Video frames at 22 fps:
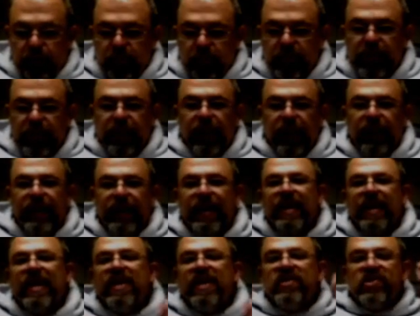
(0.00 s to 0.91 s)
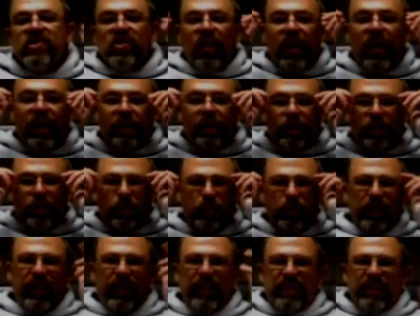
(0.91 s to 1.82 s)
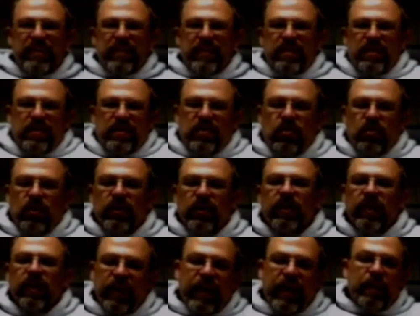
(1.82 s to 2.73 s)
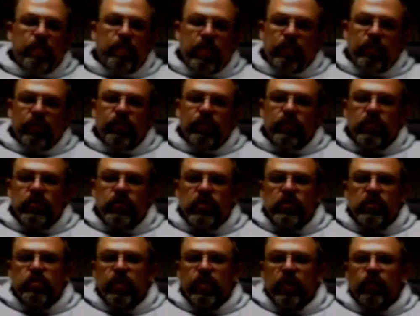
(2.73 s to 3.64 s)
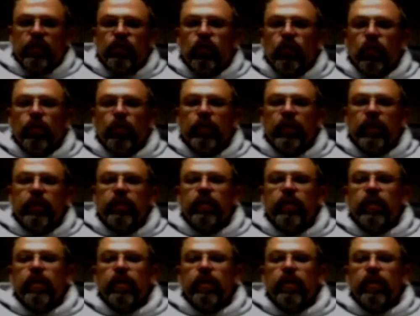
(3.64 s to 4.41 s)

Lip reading: Because he saw it, and what I like to call it, and a lot of people use this metaphor, but